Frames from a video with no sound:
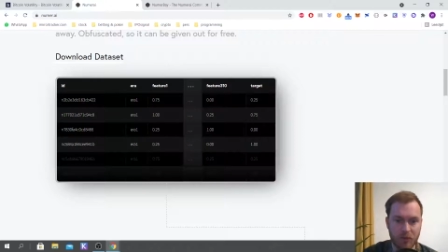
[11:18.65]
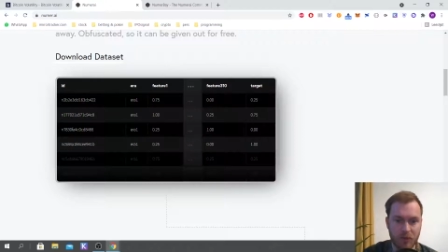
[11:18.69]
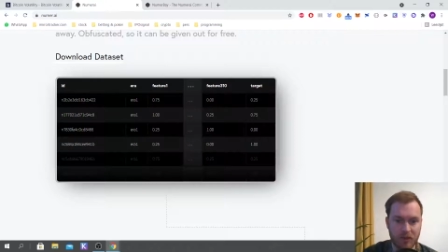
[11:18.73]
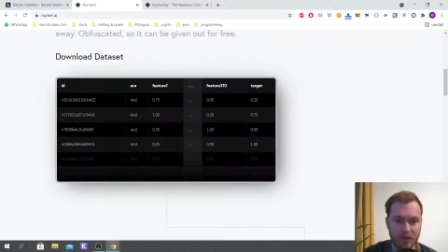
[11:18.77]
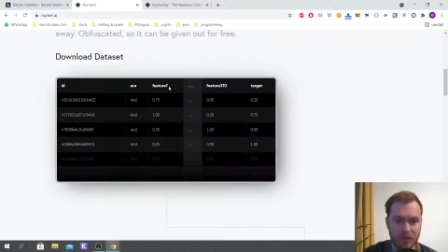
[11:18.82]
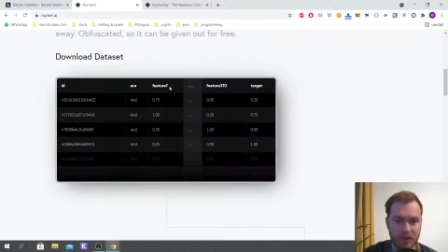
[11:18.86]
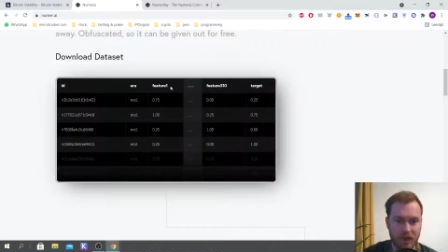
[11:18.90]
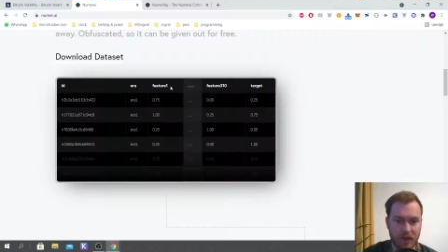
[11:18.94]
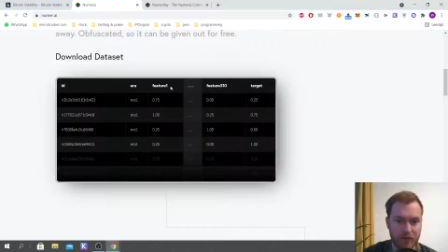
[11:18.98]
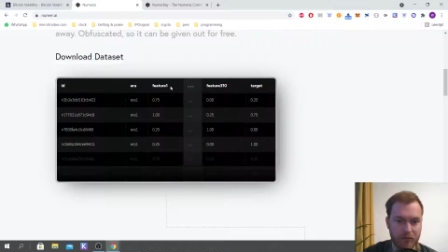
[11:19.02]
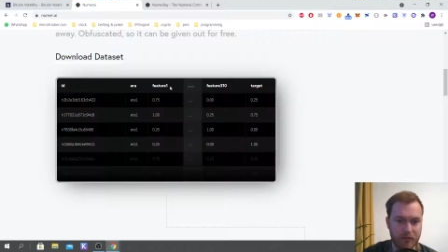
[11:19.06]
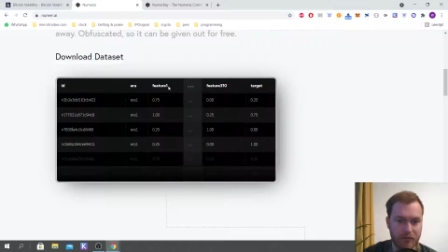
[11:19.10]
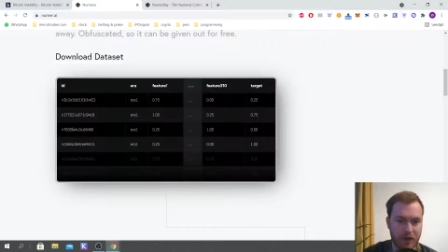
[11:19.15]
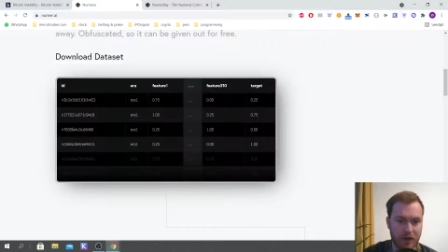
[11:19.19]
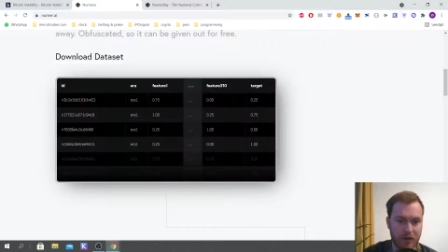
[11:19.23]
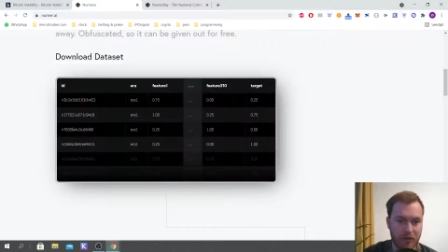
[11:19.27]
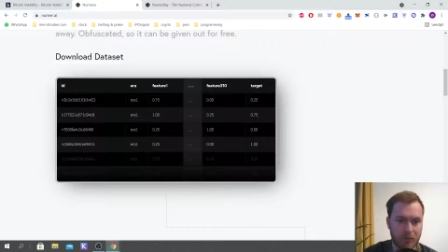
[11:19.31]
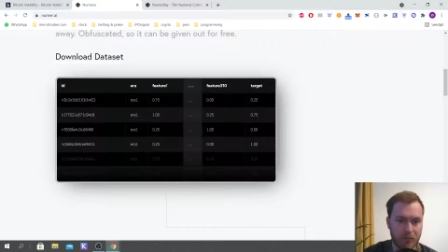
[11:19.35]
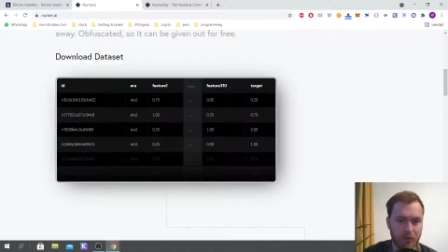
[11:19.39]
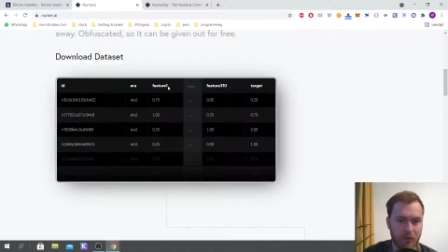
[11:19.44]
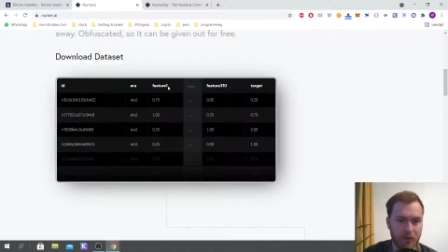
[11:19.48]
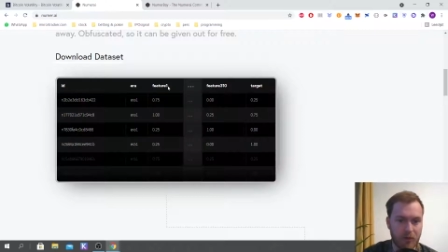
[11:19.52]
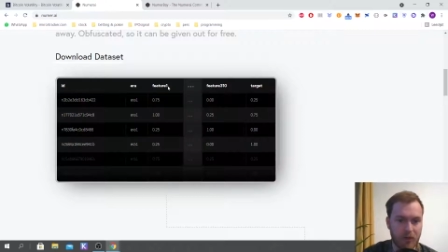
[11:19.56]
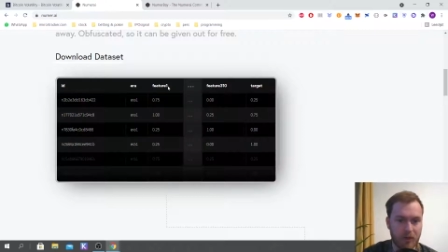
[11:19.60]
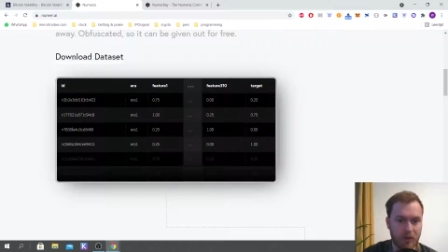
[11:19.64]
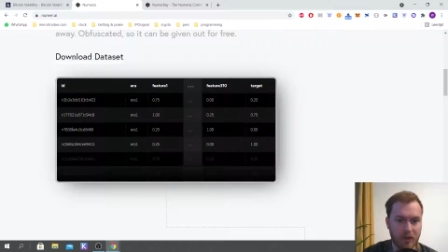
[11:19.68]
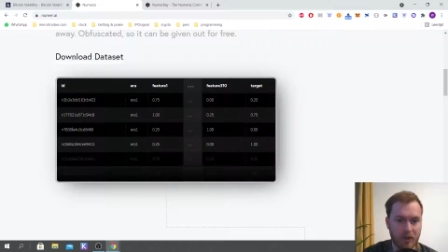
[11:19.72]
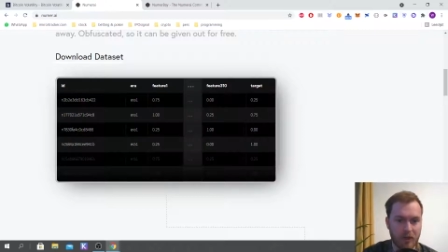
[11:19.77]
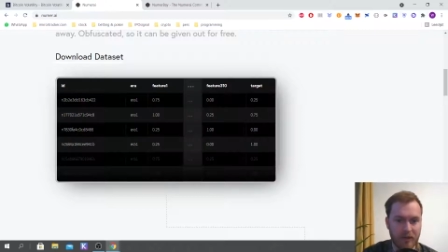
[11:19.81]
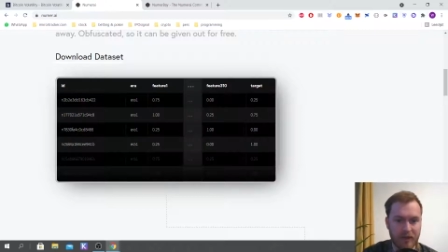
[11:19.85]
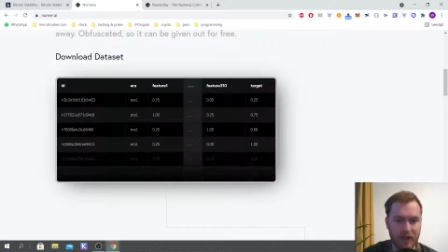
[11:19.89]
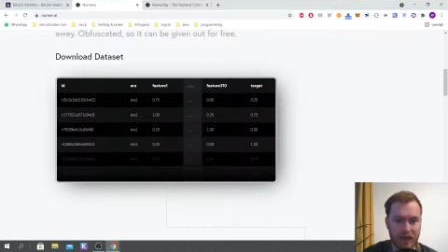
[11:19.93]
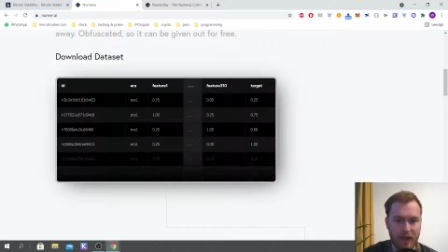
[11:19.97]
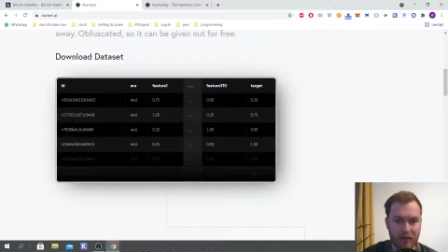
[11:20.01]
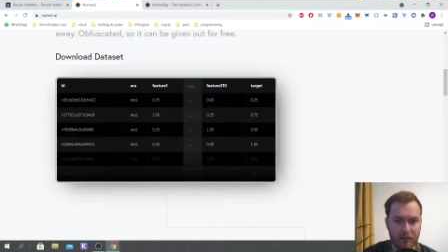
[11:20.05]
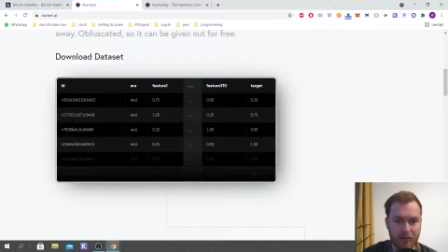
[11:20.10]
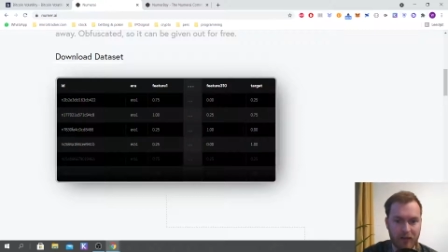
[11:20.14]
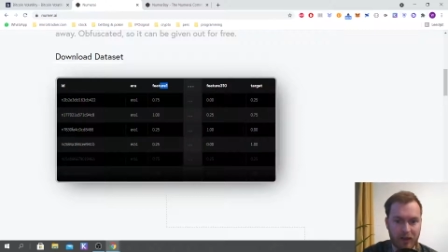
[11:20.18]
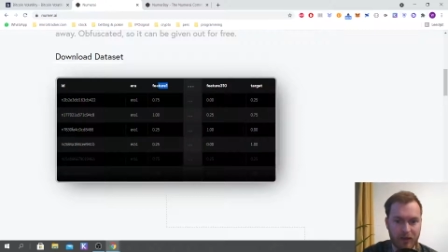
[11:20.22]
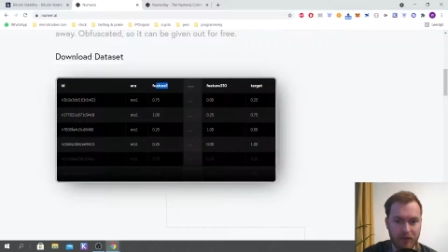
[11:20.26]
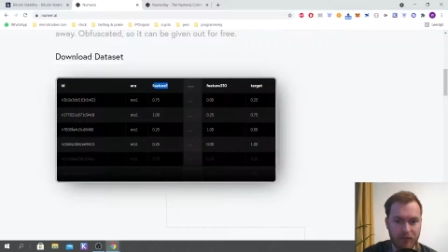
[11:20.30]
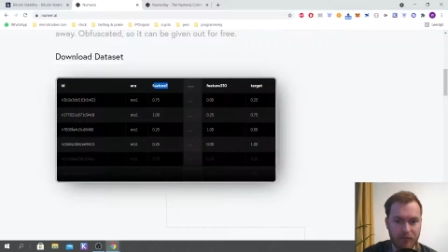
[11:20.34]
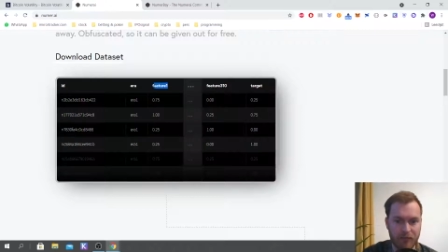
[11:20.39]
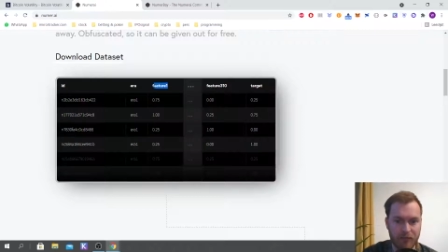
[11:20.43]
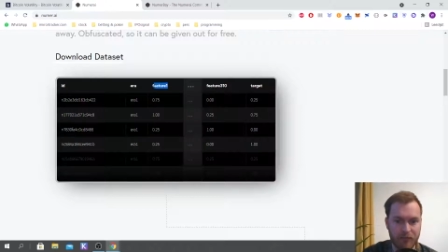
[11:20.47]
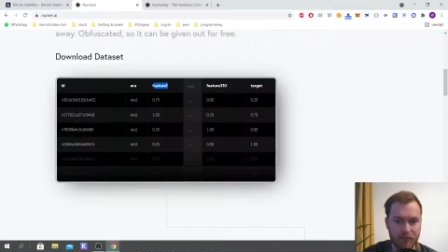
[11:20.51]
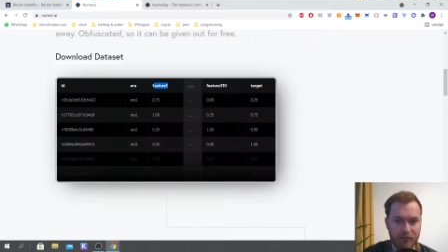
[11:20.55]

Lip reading: what kind of variable, they have like